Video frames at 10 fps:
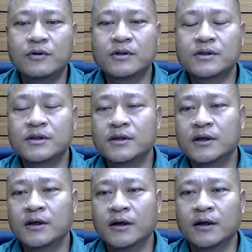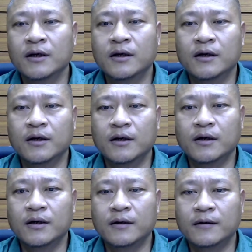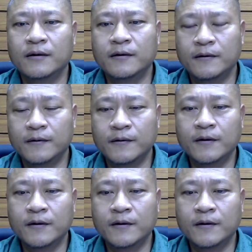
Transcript: MOOCs uh,